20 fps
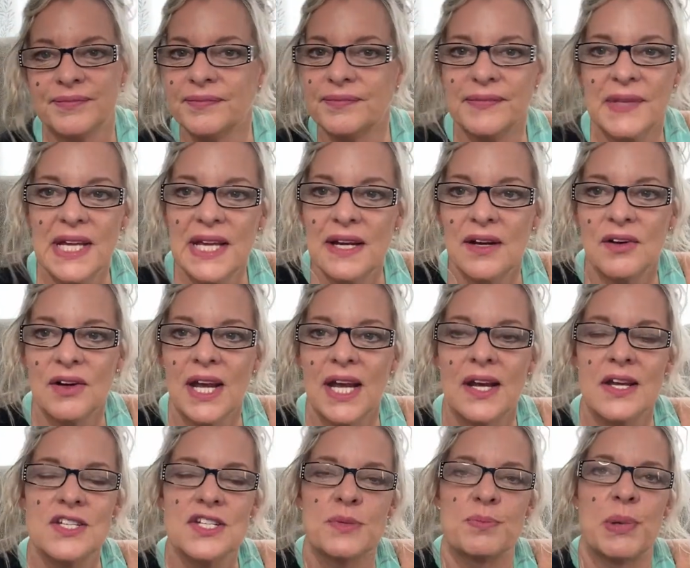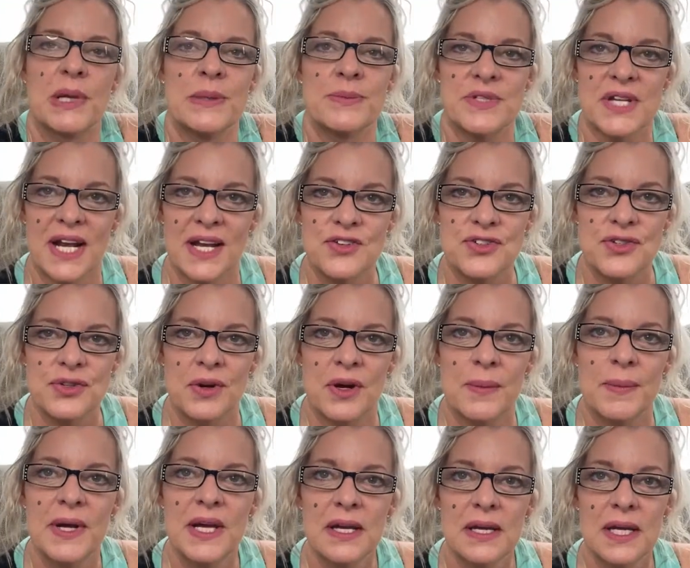He don't care. He just blames it on Trump.
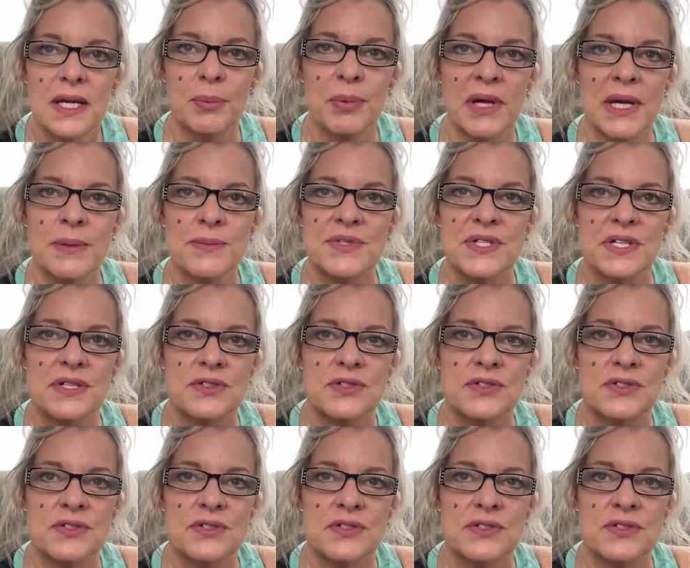He blames his